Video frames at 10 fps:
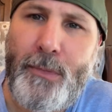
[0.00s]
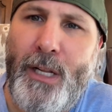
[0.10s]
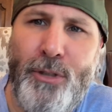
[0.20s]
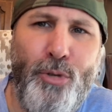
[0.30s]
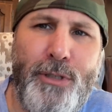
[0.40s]

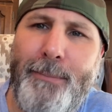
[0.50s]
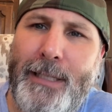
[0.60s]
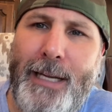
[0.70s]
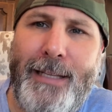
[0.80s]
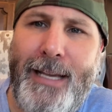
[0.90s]
Do something
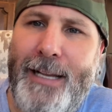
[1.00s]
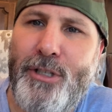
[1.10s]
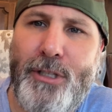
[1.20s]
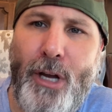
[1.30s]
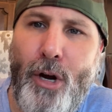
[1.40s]
like that.
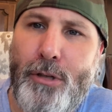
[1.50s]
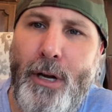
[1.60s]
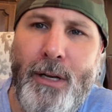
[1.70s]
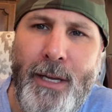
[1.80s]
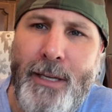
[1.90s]
Just talk.
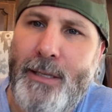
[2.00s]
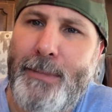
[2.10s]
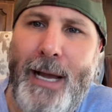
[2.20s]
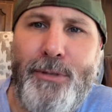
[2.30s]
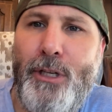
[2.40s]

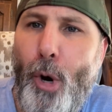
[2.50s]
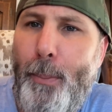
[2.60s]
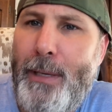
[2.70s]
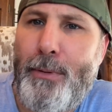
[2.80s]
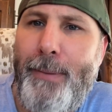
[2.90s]
Sometimes you know
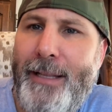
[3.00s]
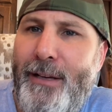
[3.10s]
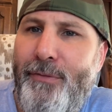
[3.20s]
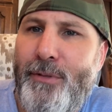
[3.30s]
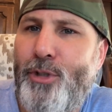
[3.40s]
people back
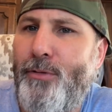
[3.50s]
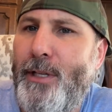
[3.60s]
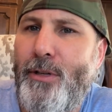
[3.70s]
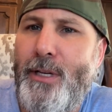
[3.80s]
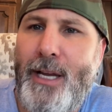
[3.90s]
there from the
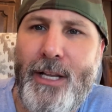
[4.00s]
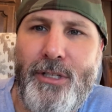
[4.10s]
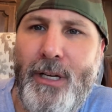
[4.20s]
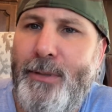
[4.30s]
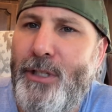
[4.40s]
street, so you catch
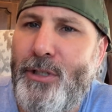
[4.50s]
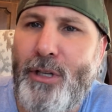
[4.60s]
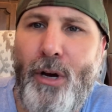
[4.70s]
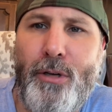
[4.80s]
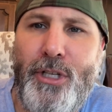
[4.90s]
it up. You just
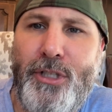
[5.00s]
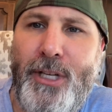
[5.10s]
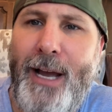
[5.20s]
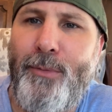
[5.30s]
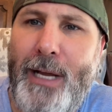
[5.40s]
talk, chit
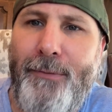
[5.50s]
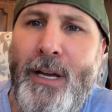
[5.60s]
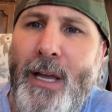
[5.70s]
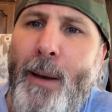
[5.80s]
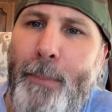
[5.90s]
chat, whatever.
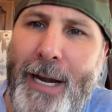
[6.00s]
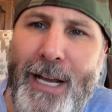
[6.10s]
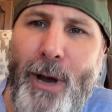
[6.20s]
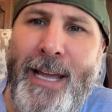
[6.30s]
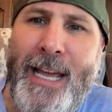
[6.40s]
But
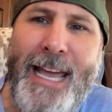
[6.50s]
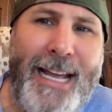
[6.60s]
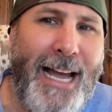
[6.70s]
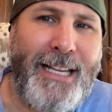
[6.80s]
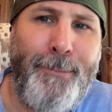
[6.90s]
anyway, it
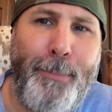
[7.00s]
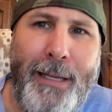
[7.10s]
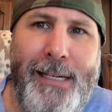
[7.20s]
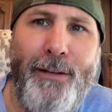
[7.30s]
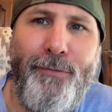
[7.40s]
got
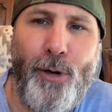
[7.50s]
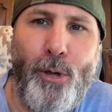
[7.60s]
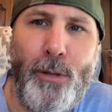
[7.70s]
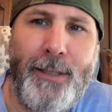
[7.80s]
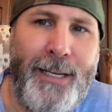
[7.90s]
completely
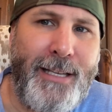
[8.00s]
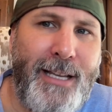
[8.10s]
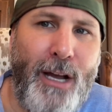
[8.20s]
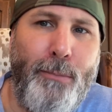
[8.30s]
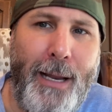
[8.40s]
full in the
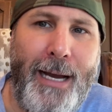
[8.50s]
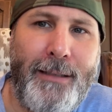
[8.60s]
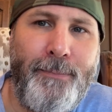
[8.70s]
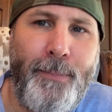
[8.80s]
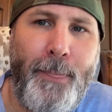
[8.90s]
cell block,
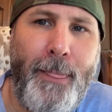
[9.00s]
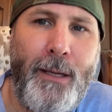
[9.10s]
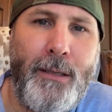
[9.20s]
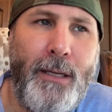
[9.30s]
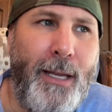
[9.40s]

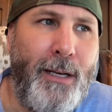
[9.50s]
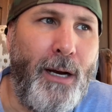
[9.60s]
in